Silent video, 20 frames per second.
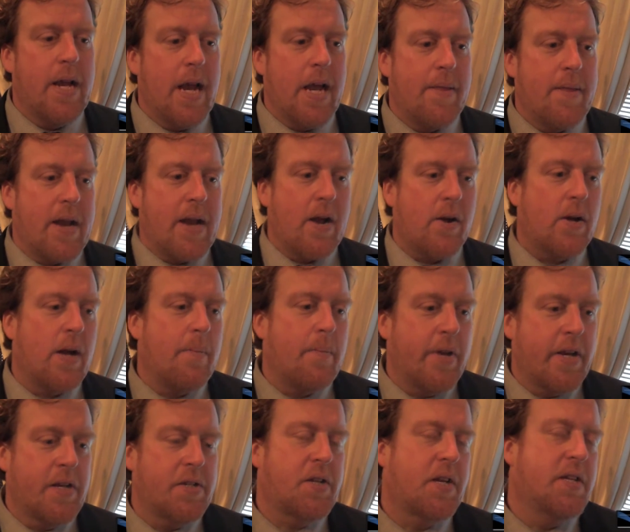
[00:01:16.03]
and then how
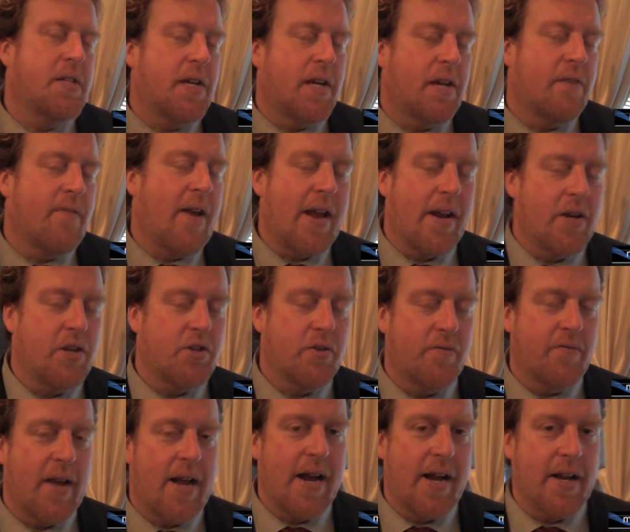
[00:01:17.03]
companies can take advantage
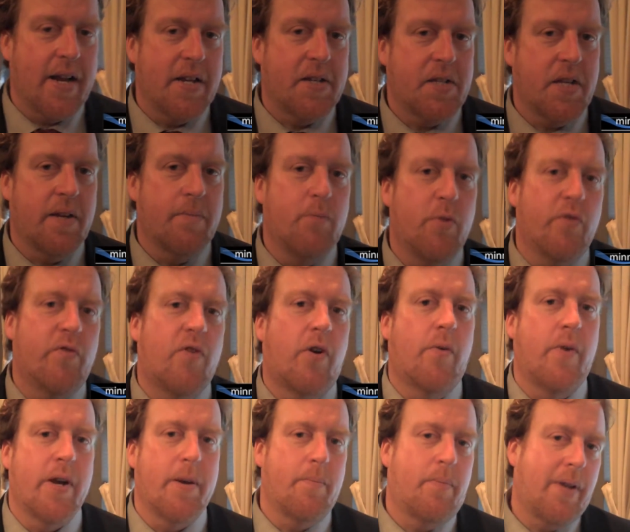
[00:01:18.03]
of that as they move
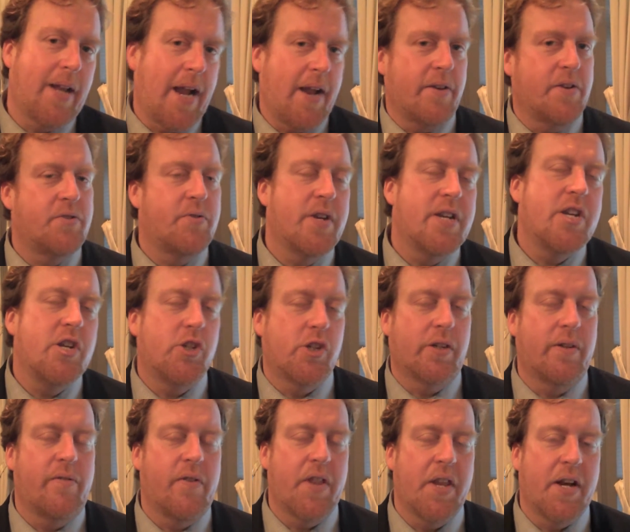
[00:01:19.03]
forward and plan
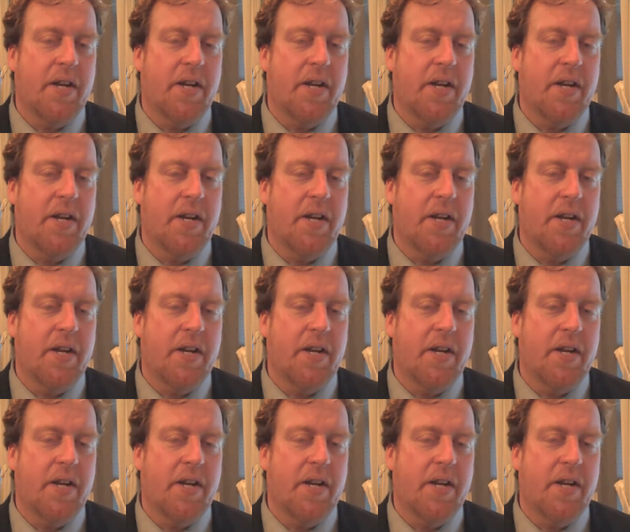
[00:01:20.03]
strategically for the